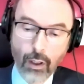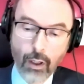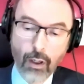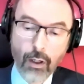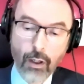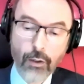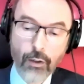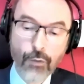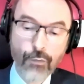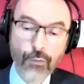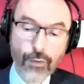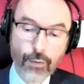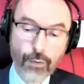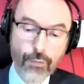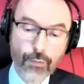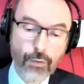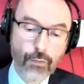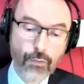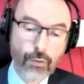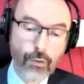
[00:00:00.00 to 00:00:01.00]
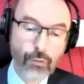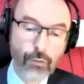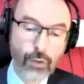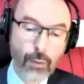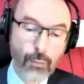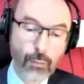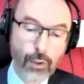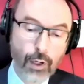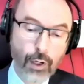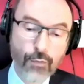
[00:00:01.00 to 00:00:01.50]
On the 5th of
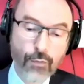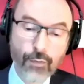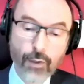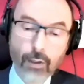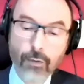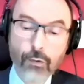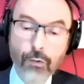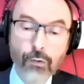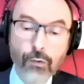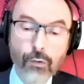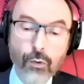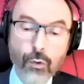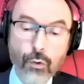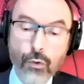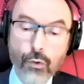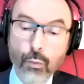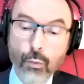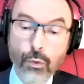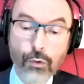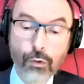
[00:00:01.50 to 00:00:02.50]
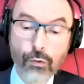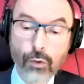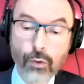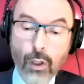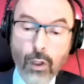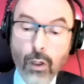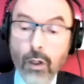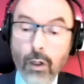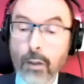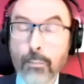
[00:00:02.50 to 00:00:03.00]
December, I felt the solution was
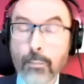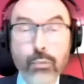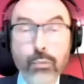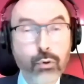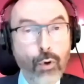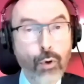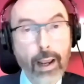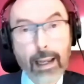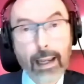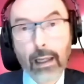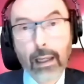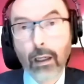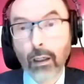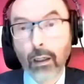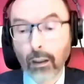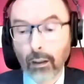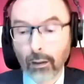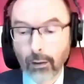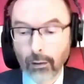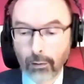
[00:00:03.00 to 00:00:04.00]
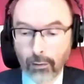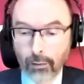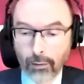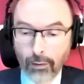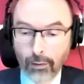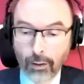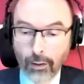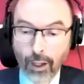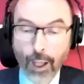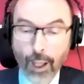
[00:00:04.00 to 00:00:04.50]
praying
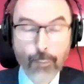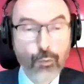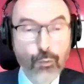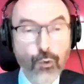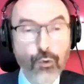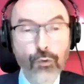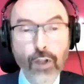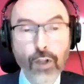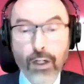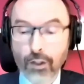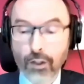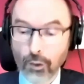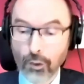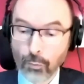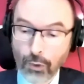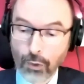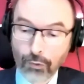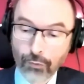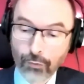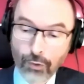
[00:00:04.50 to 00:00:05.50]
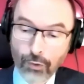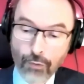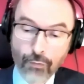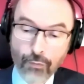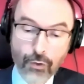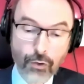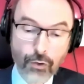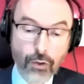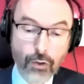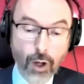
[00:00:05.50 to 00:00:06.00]
and presenting myself
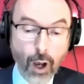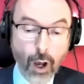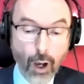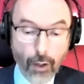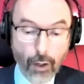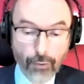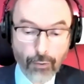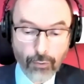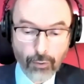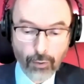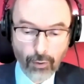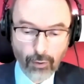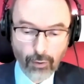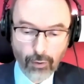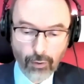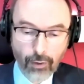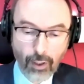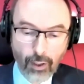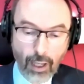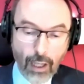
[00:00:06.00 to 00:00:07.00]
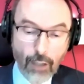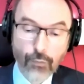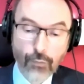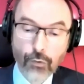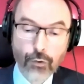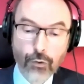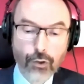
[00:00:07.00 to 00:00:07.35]
to God at such a